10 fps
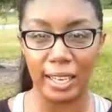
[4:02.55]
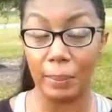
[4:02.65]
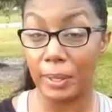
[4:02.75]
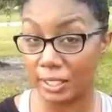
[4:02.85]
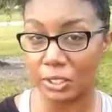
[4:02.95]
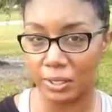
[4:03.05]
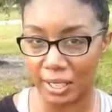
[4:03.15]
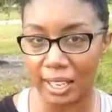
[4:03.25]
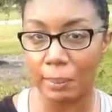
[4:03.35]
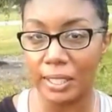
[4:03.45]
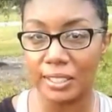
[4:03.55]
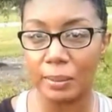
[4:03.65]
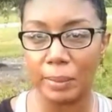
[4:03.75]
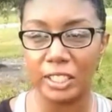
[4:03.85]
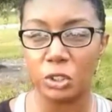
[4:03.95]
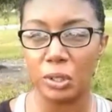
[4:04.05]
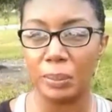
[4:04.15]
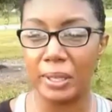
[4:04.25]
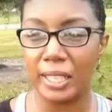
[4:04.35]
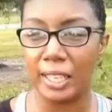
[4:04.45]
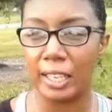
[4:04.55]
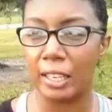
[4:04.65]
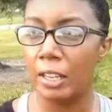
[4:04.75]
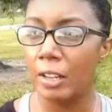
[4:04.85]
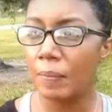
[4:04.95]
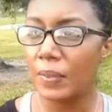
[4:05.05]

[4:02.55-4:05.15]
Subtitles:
now because her name is in mainstream media.